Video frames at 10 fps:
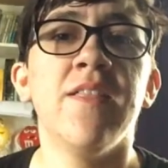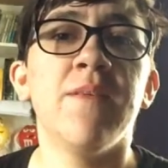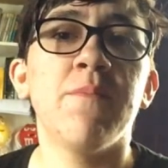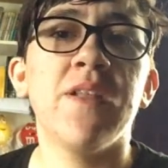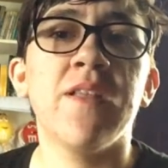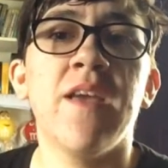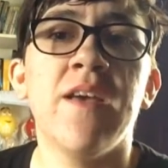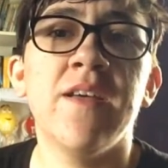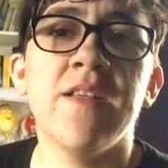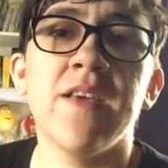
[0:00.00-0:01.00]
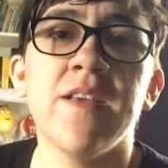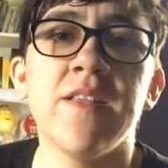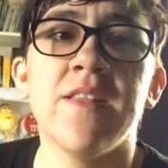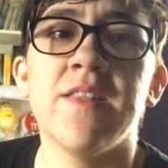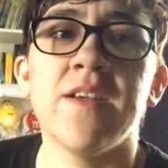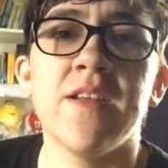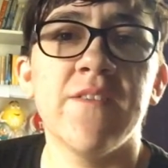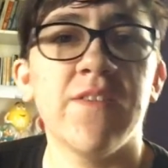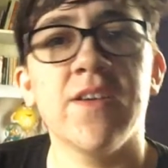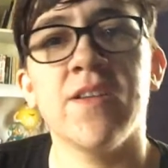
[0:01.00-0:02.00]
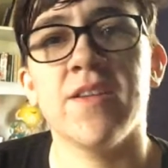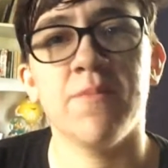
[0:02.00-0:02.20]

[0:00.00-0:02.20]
The meeting had a significant